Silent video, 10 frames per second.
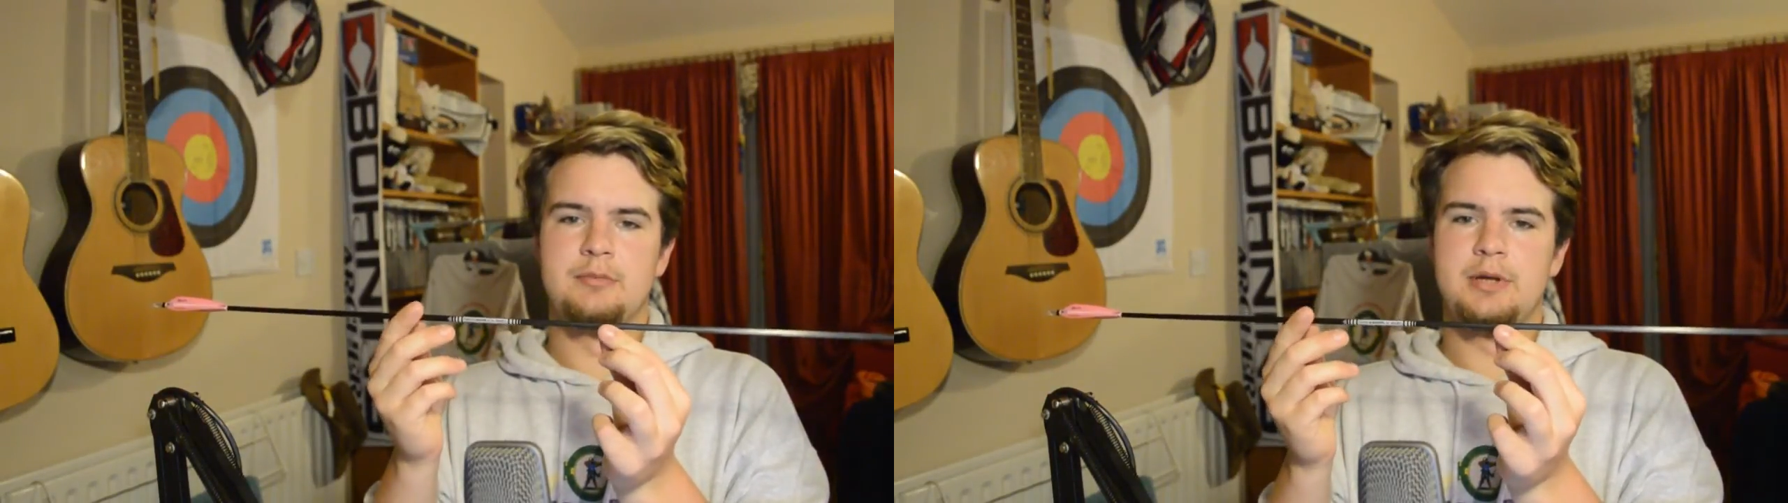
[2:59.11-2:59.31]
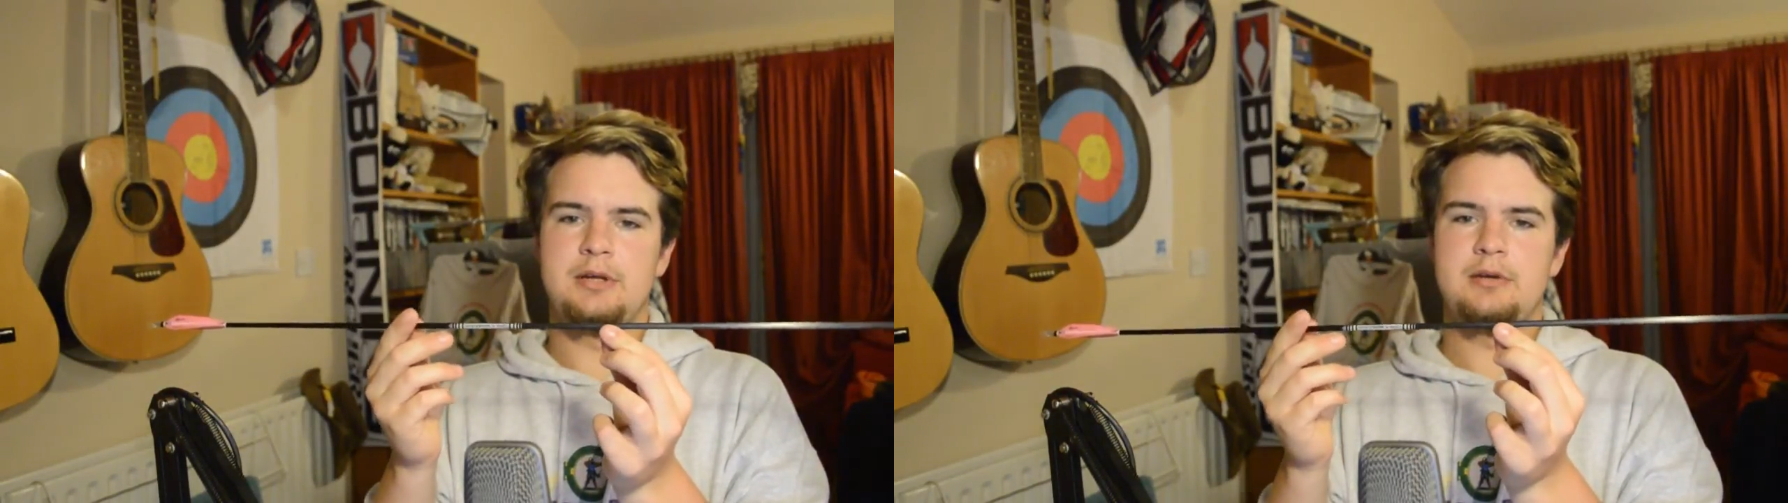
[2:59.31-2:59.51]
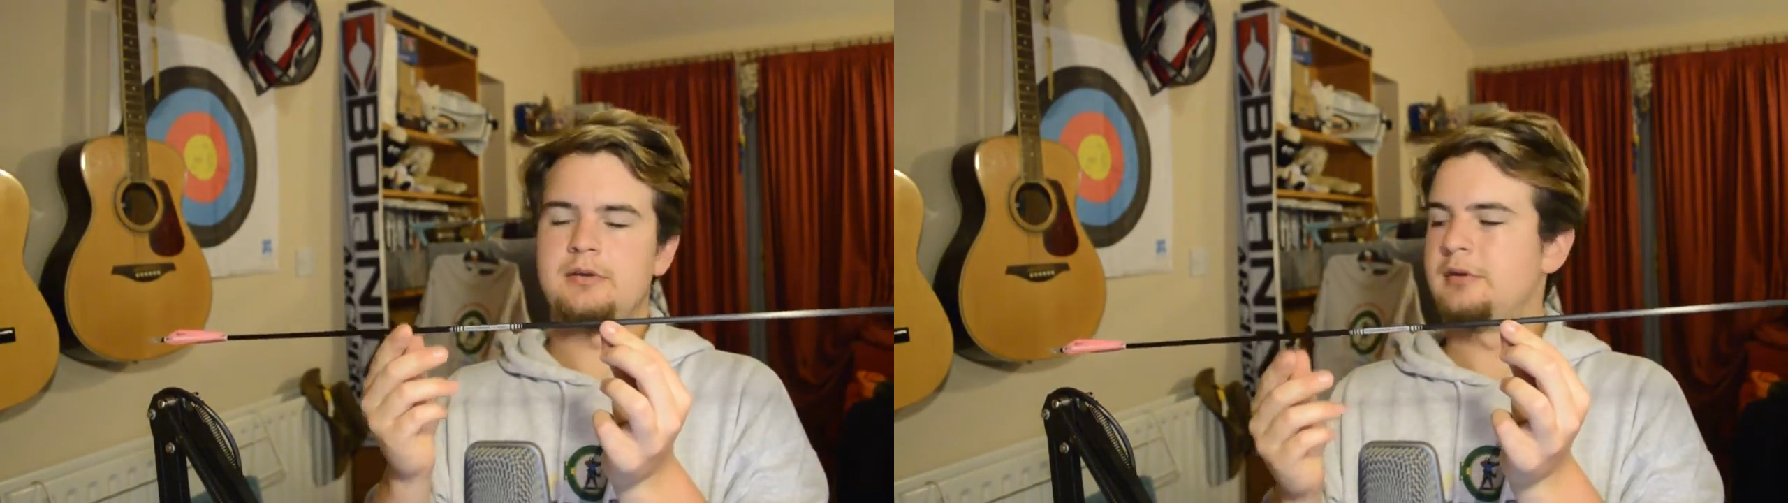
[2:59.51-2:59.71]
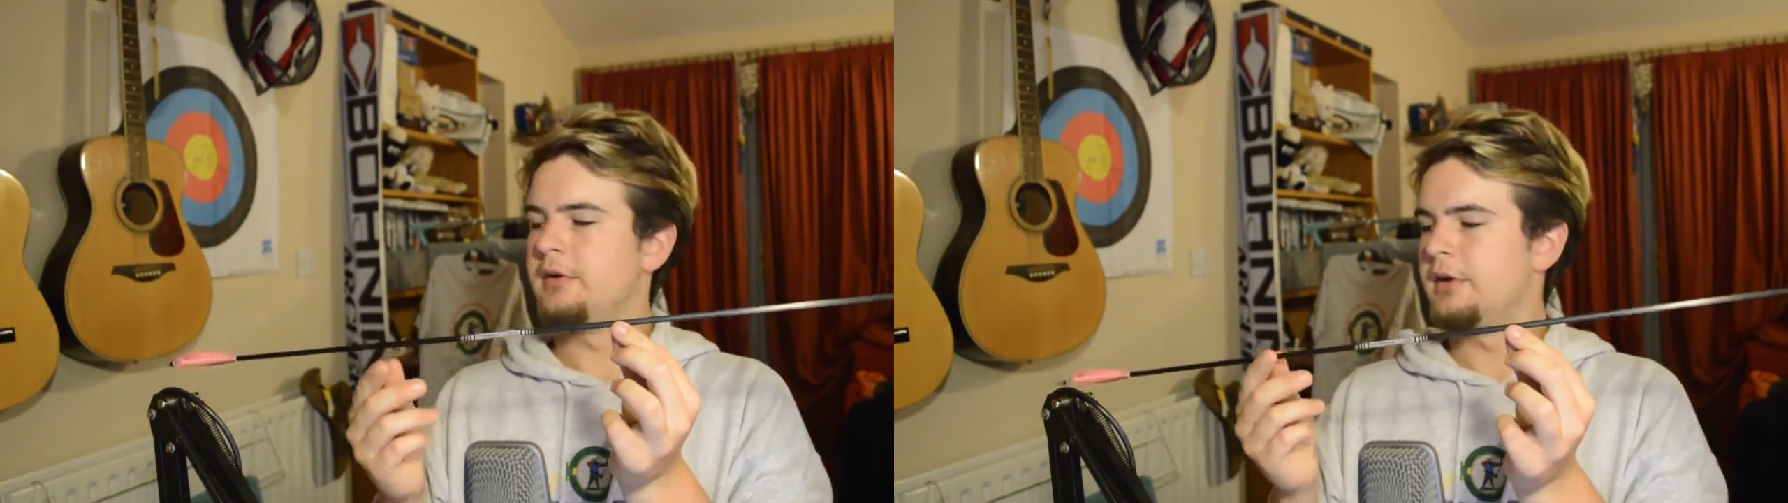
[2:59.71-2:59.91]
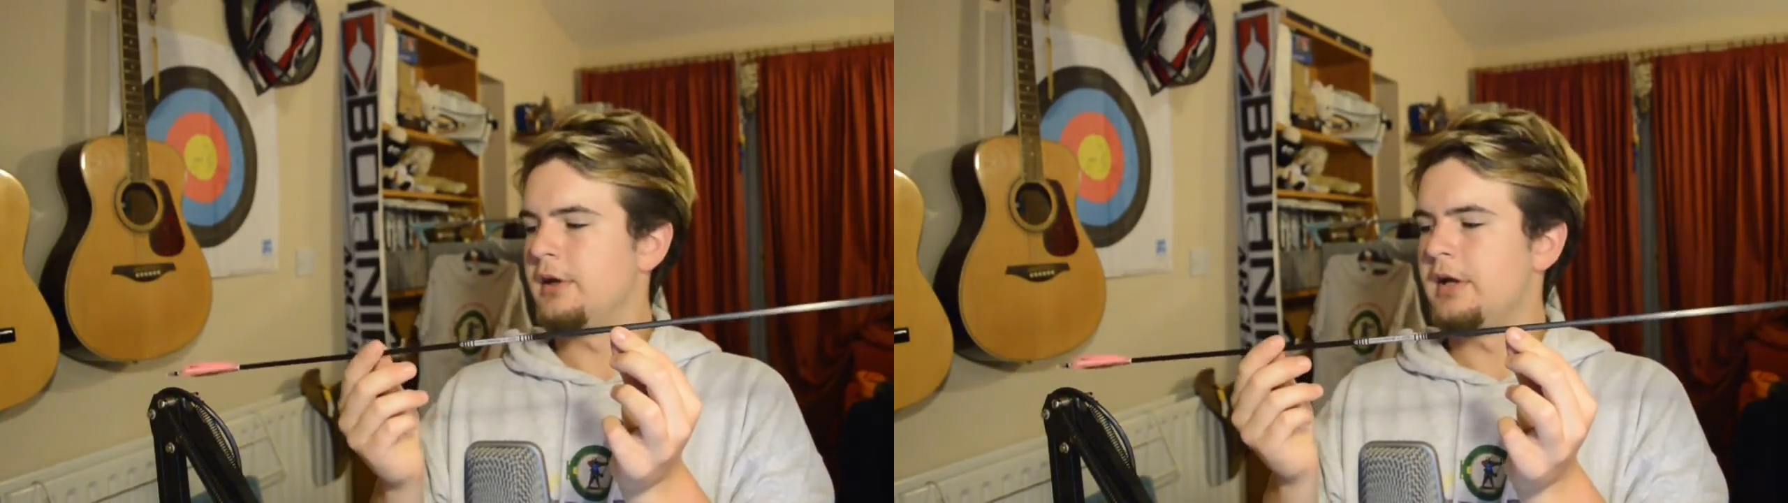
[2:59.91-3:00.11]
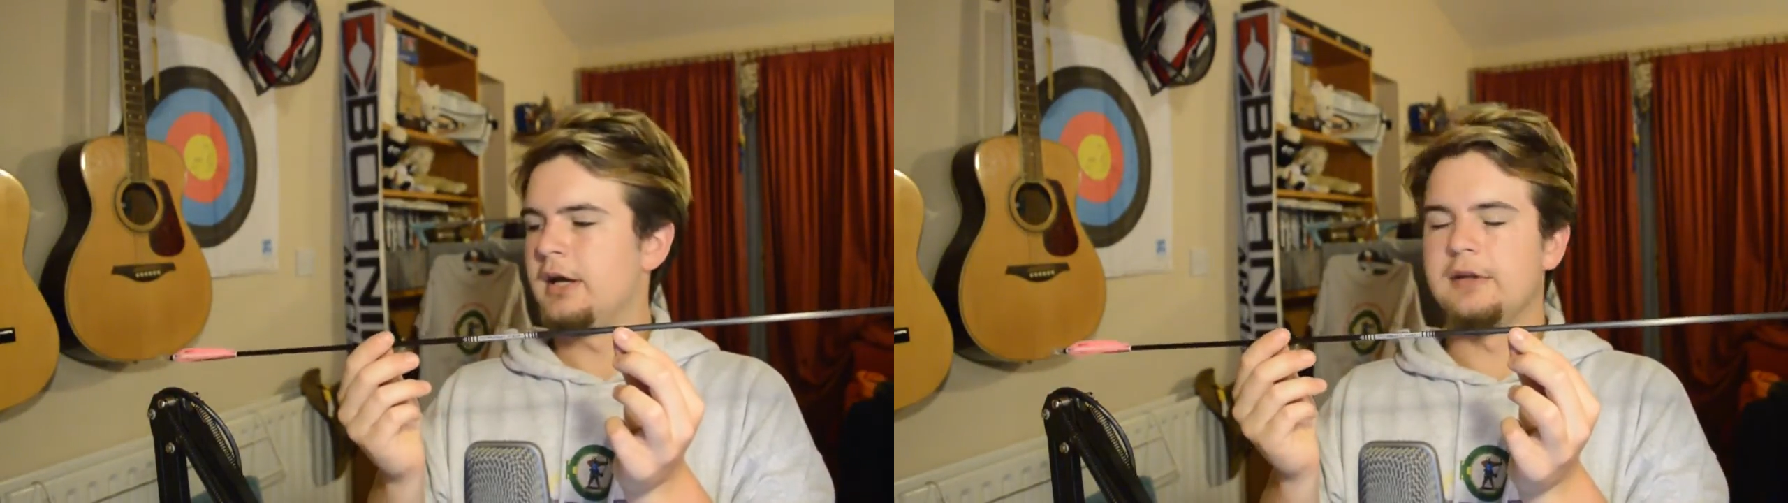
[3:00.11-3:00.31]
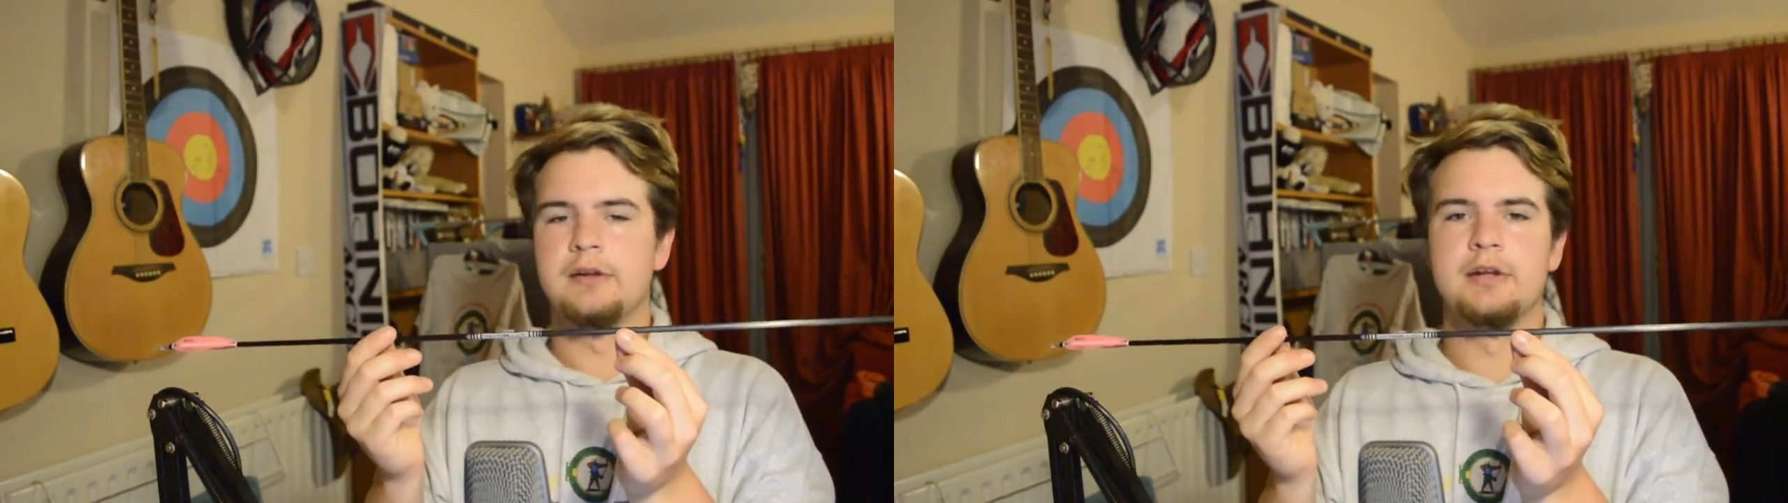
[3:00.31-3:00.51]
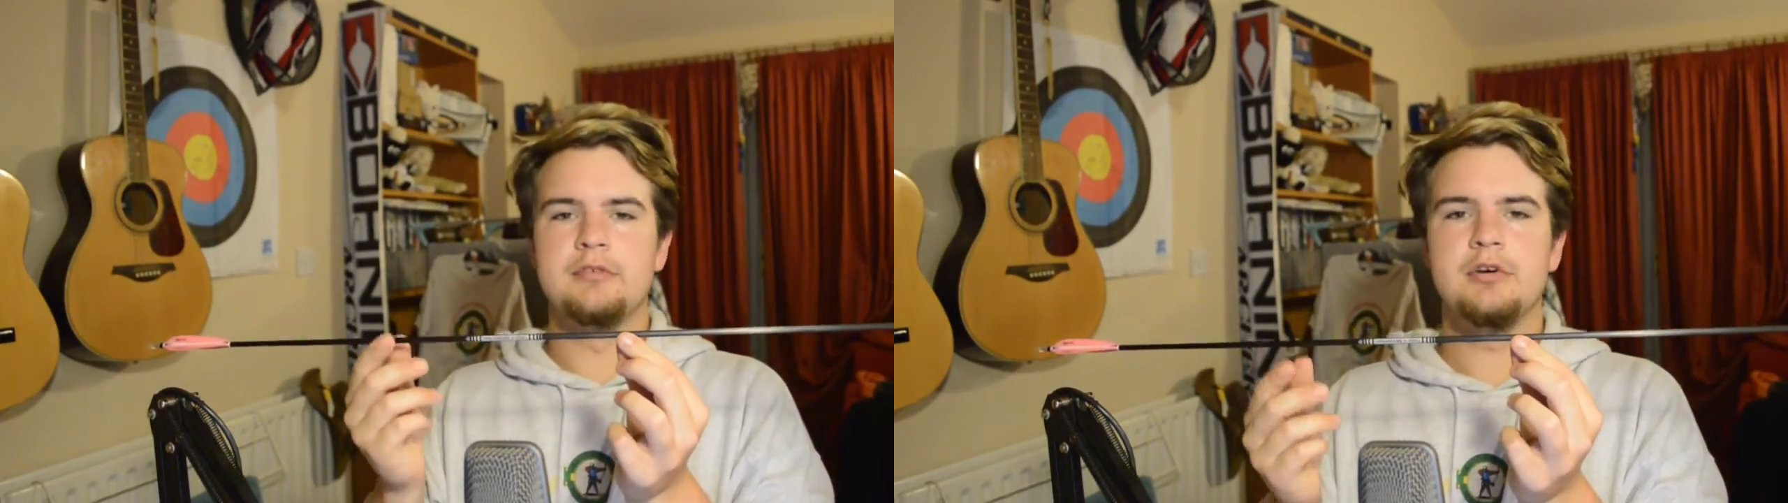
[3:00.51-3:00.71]
me. And
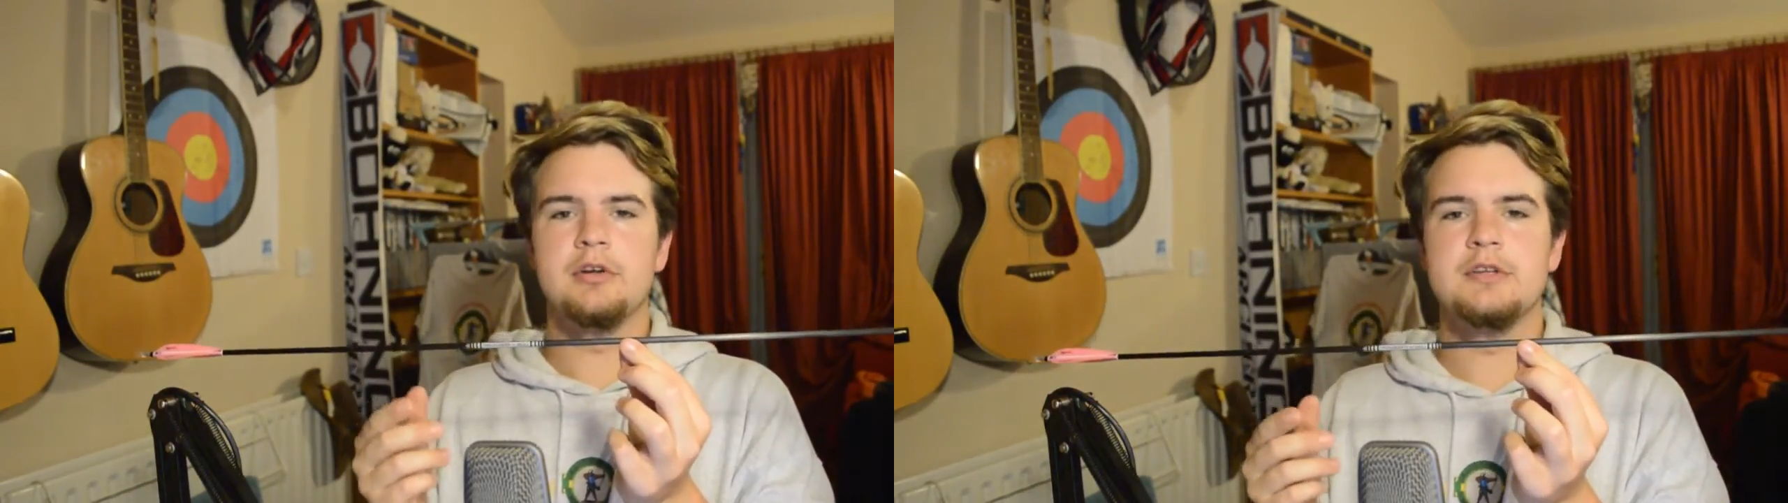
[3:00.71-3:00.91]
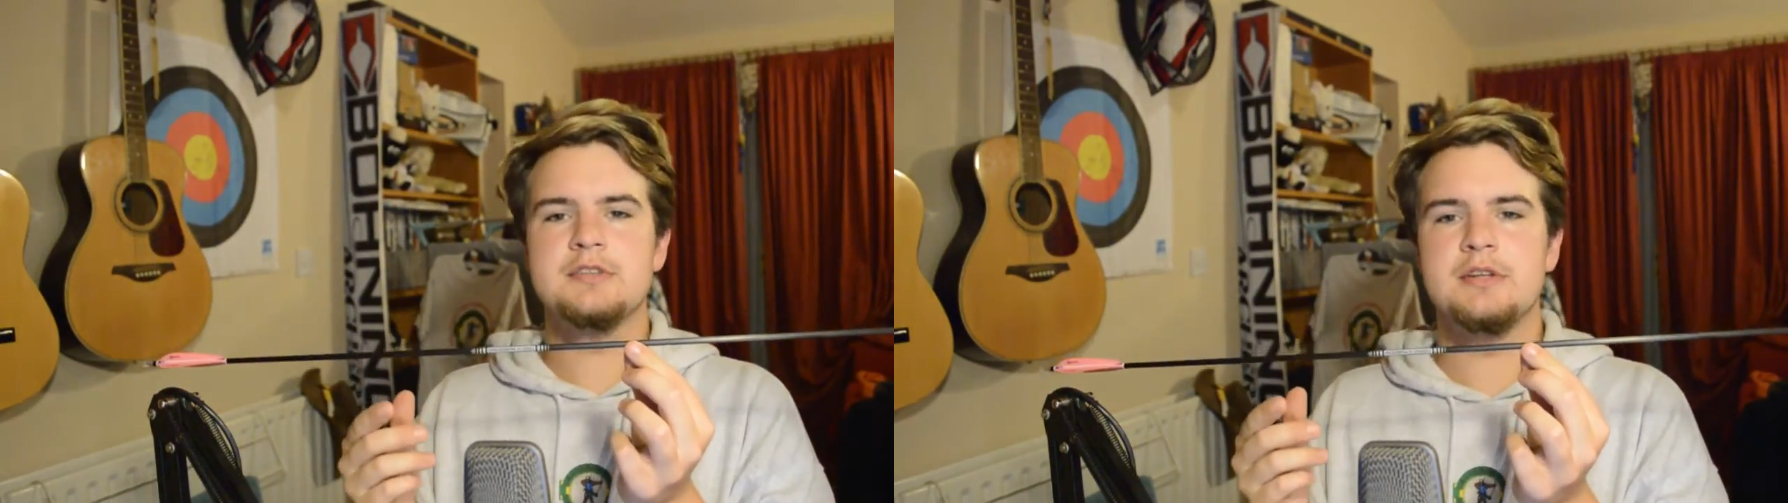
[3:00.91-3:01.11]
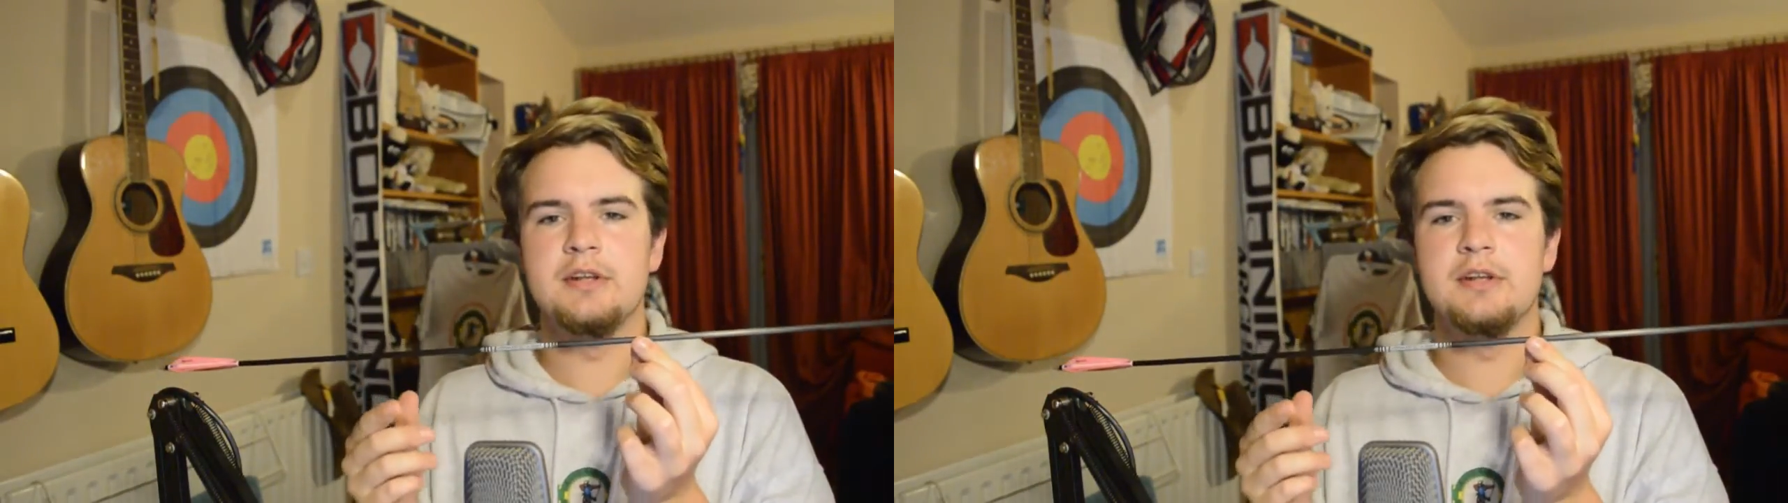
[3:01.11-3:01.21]
then they've got this